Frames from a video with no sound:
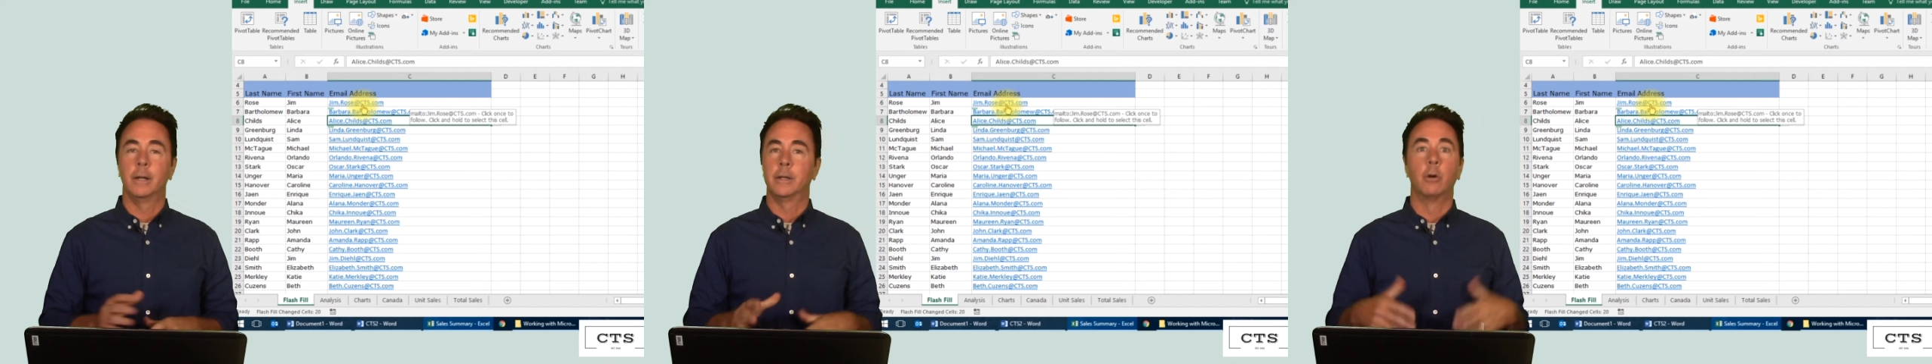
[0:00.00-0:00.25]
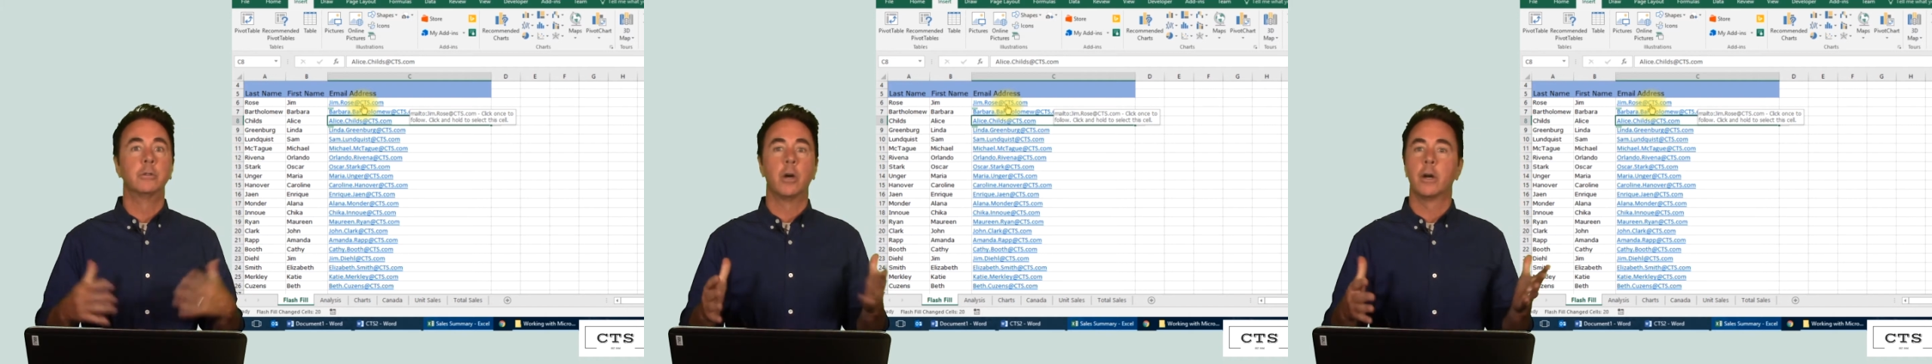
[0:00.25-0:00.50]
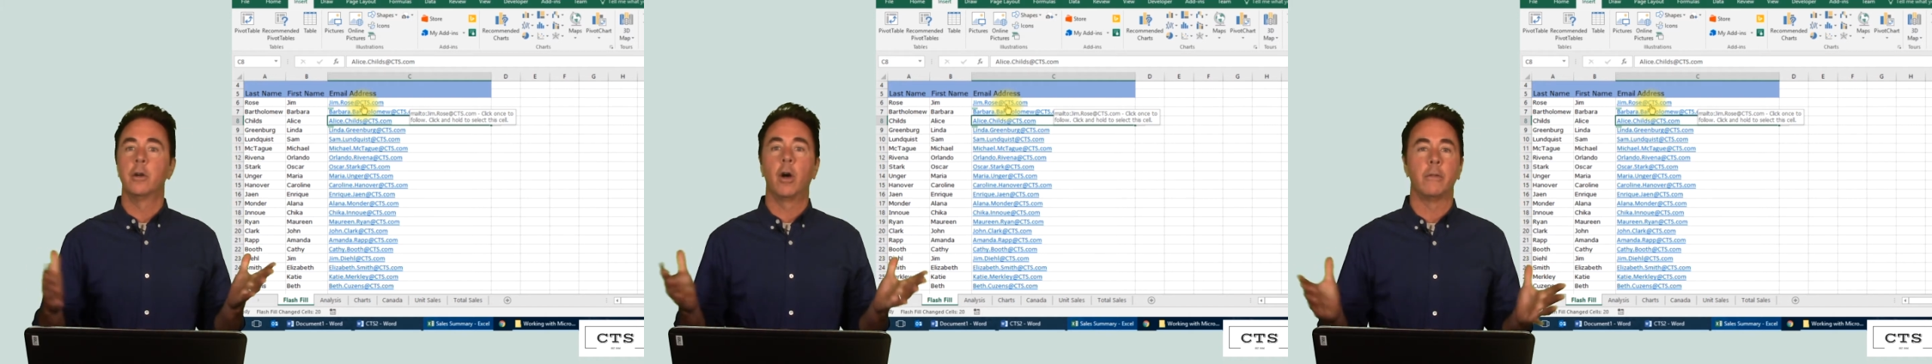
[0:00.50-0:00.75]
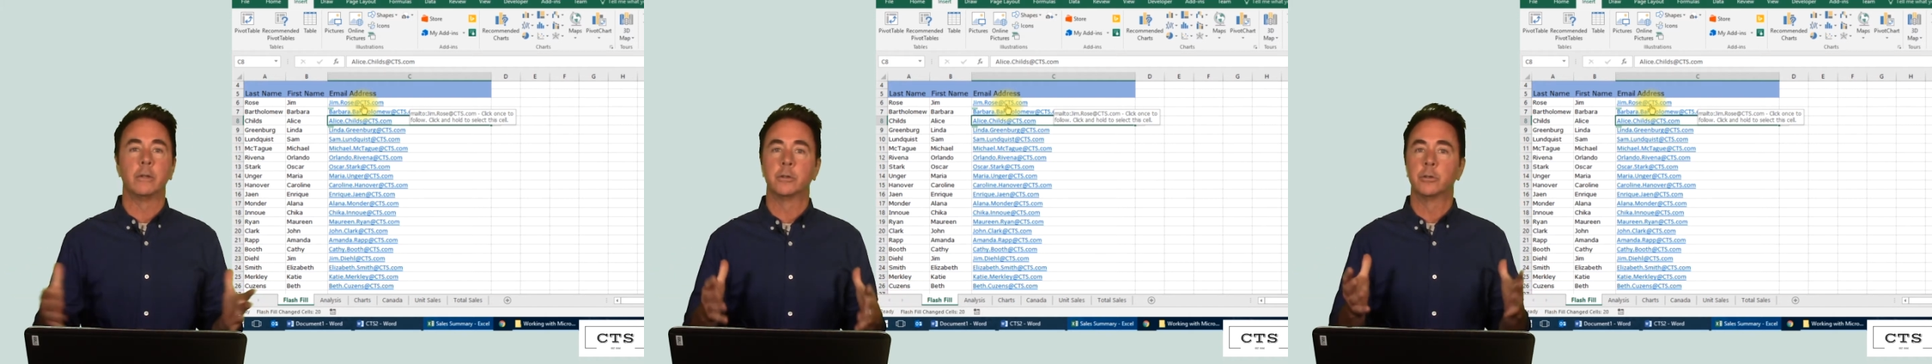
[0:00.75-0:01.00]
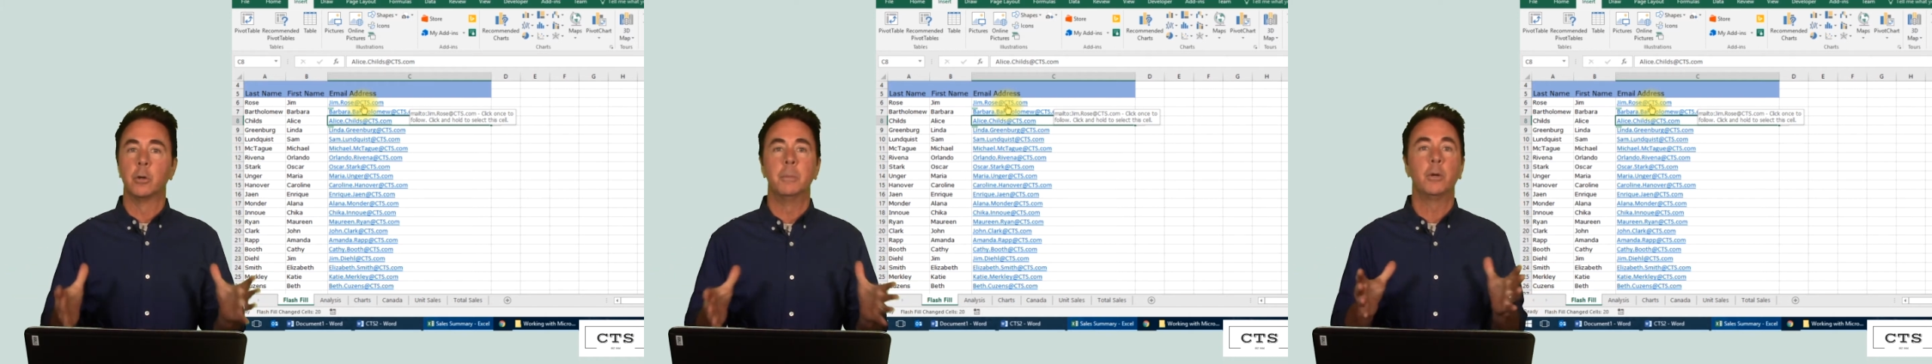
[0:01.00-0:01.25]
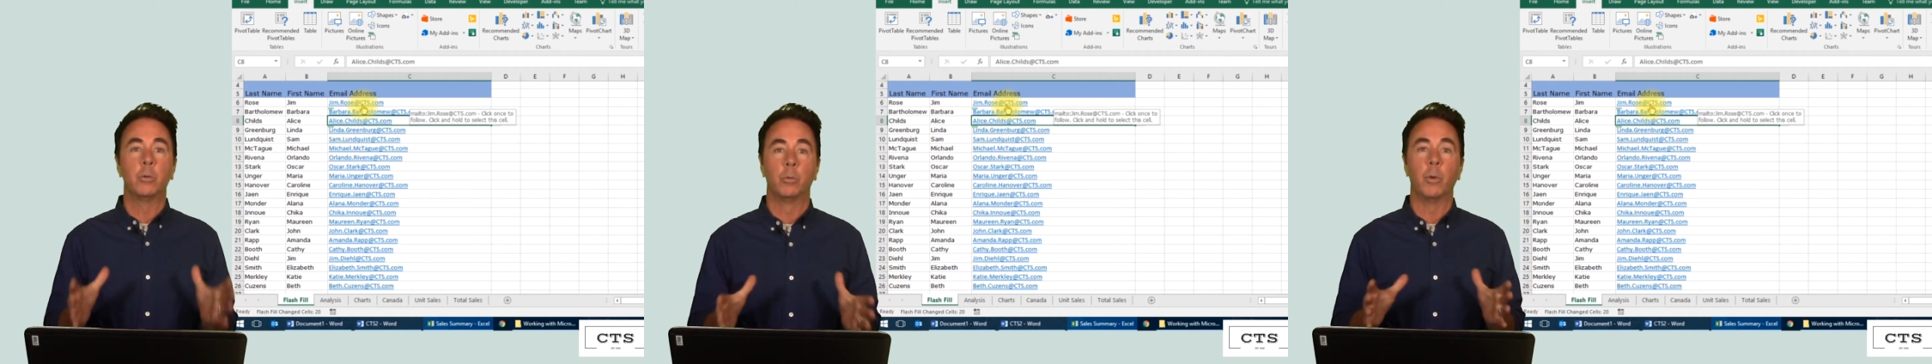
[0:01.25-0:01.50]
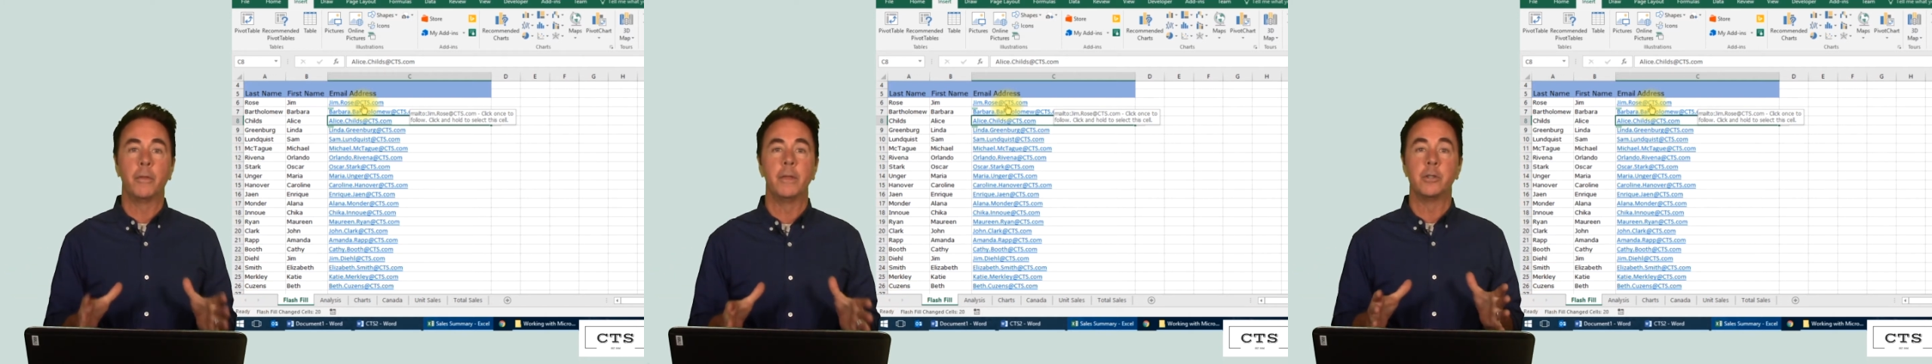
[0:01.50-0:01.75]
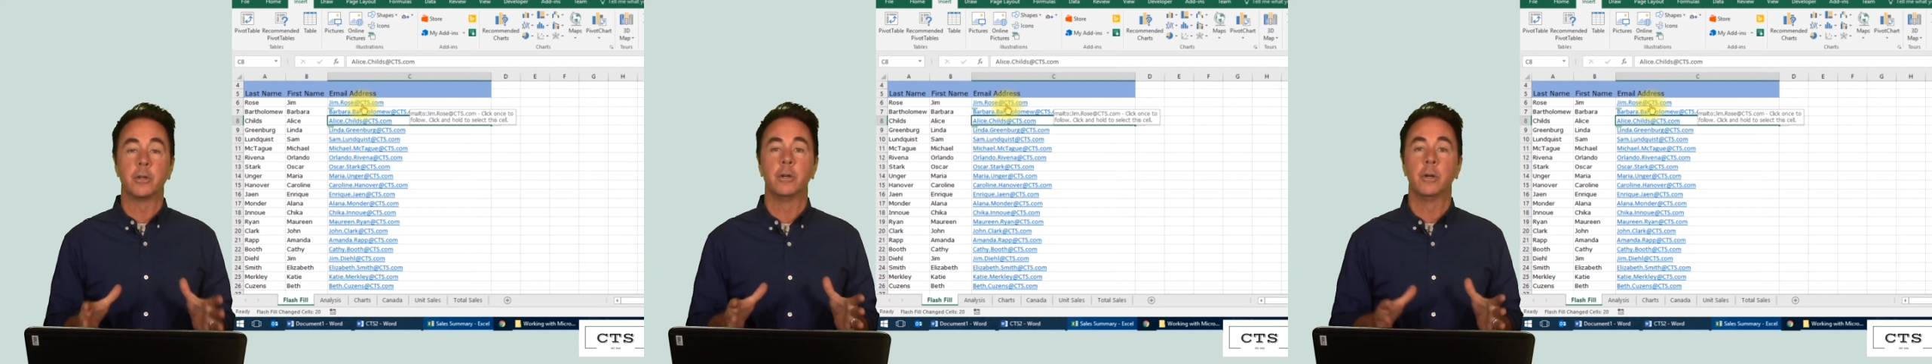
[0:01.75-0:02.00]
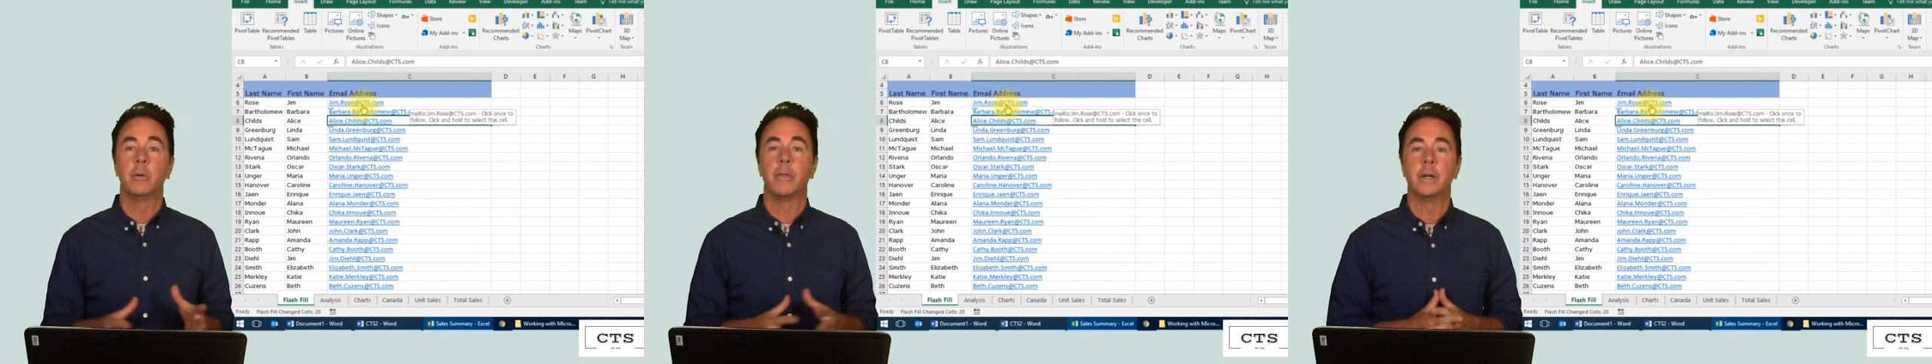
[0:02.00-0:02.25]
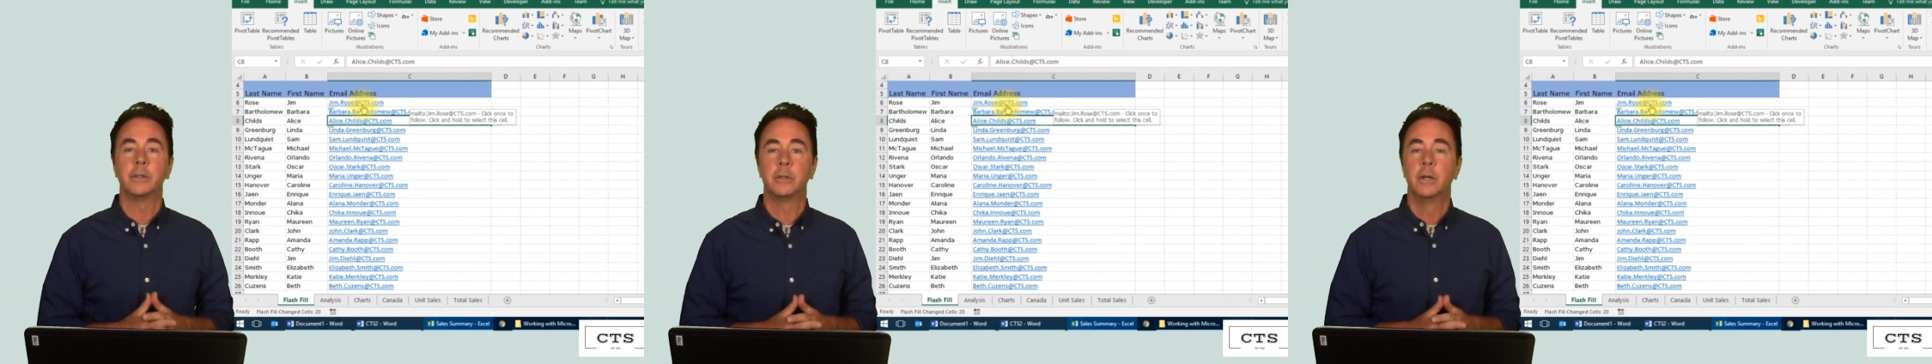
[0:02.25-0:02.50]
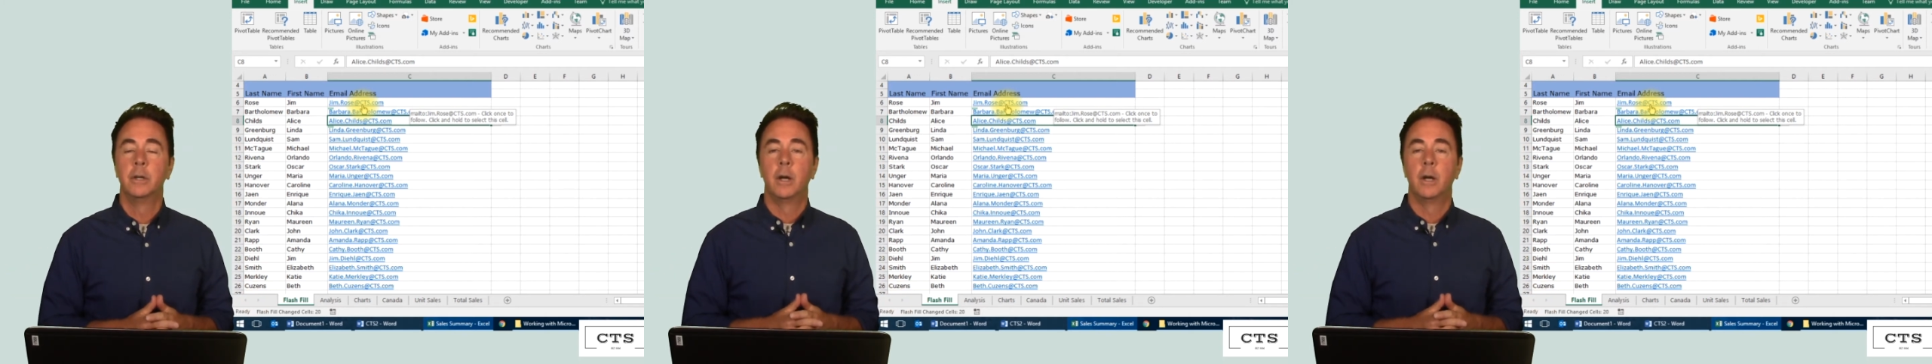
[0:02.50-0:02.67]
it goes on and on. There's so many great things you can do with this.